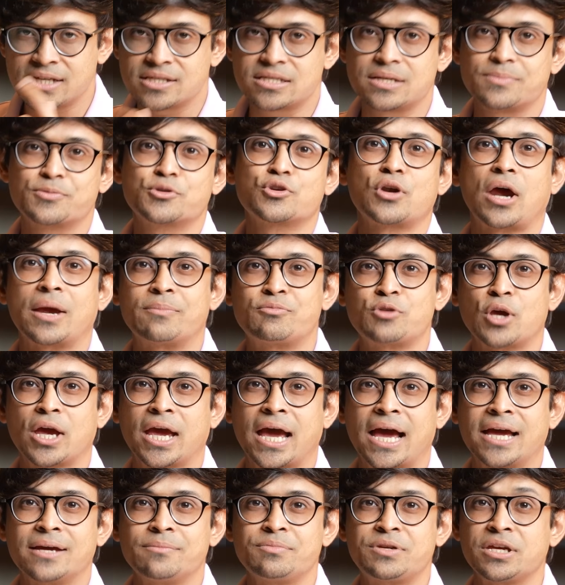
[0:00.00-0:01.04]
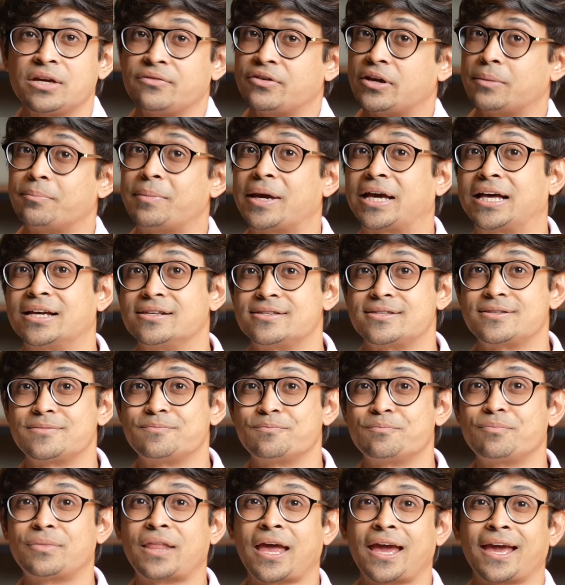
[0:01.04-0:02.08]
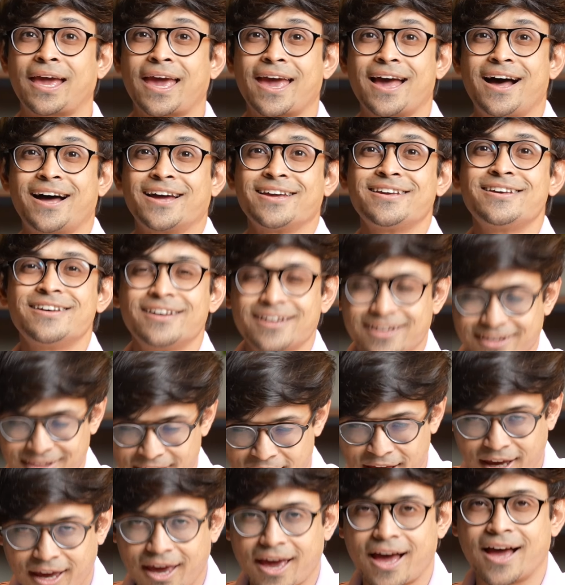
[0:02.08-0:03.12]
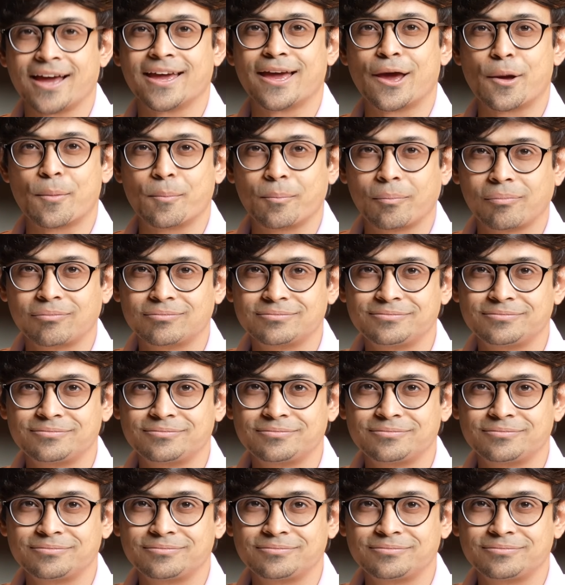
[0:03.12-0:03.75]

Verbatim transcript: subscribe to AI and TV because think AI, think AIM.